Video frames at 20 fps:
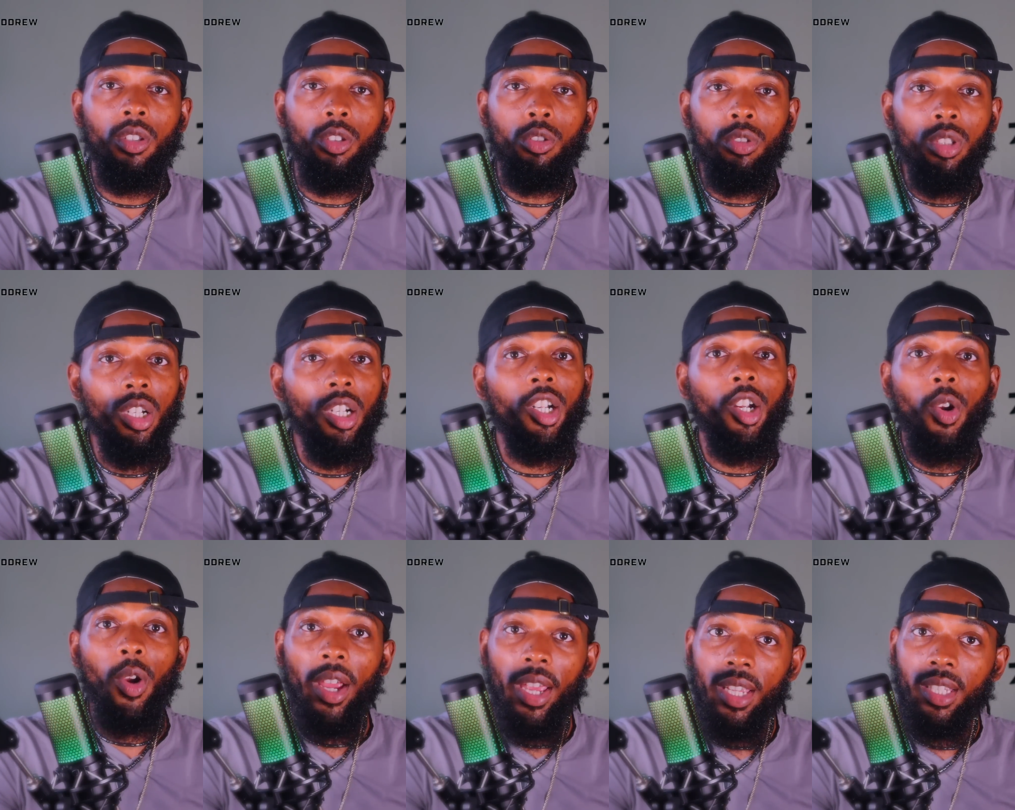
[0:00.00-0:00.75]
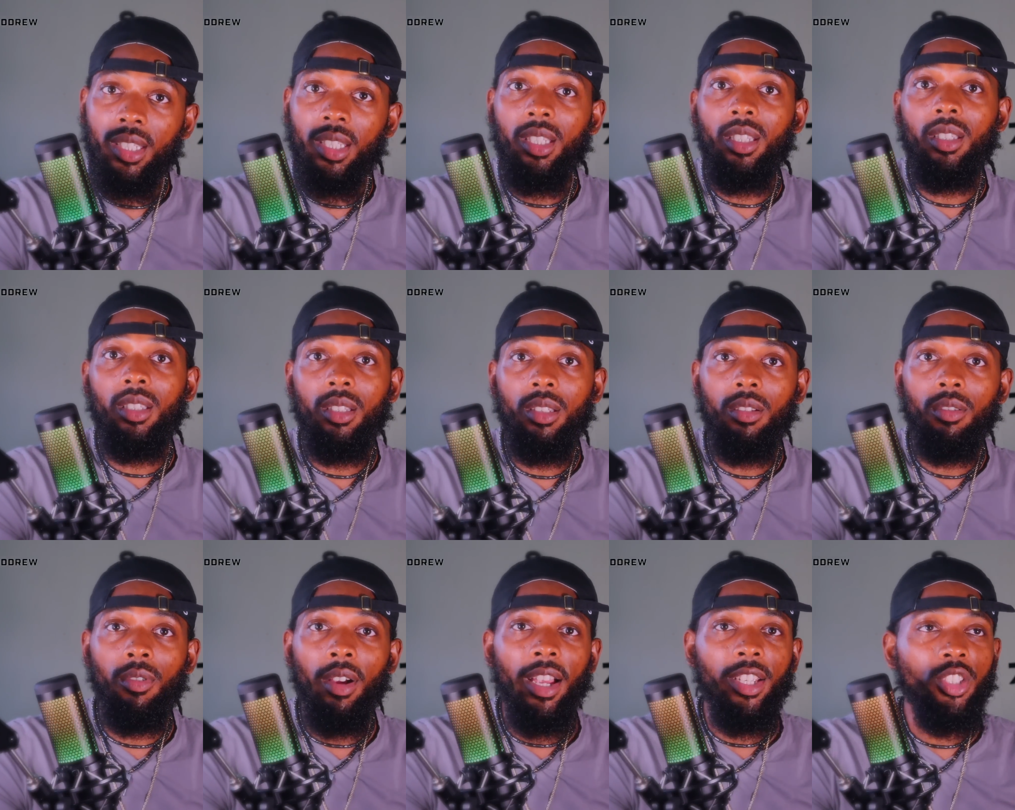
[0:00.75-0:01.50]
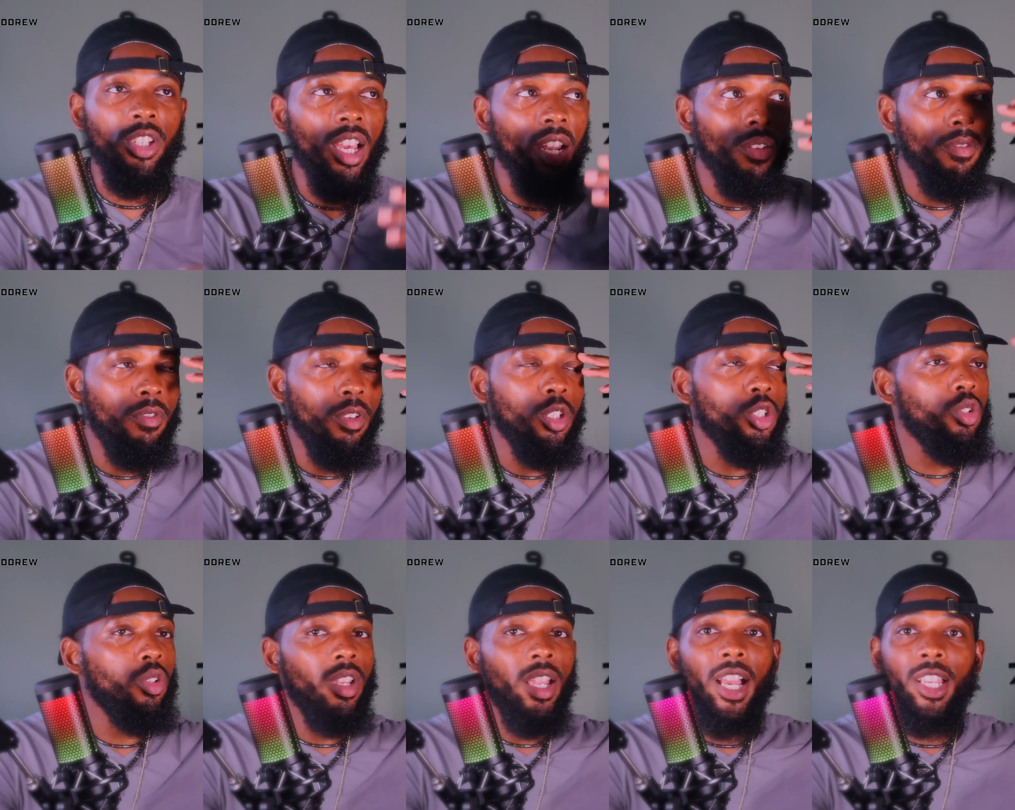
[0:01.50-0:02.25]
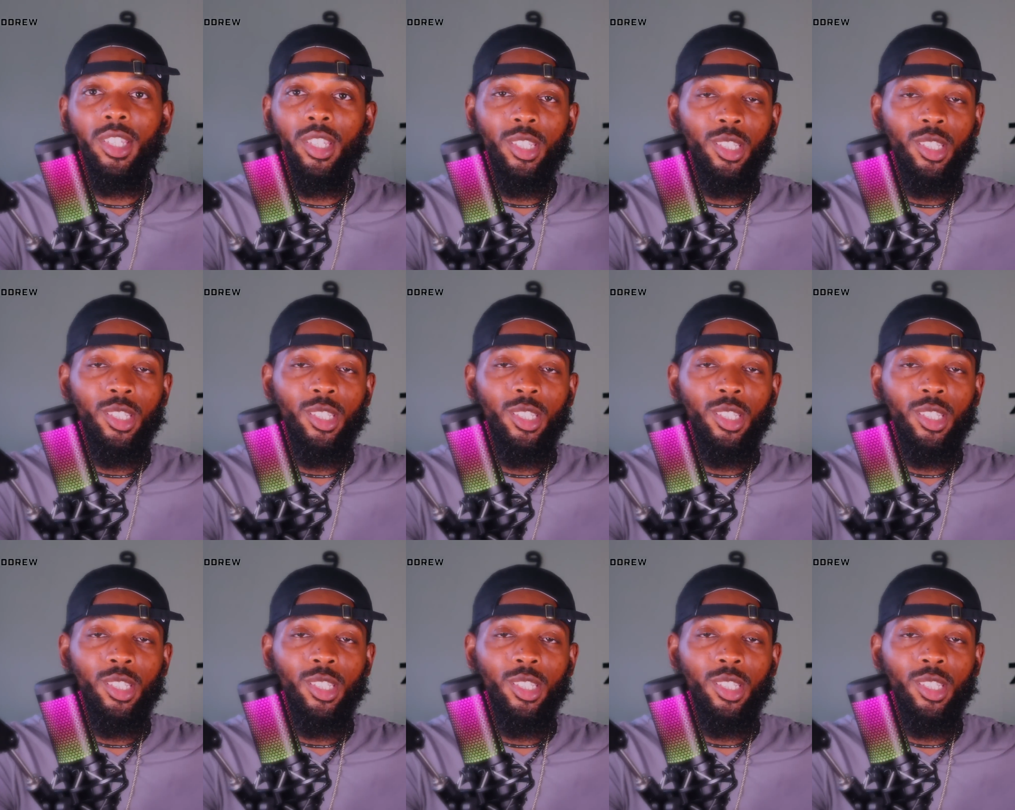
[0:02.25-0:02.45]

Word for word: You look crazy, right? Try to visualize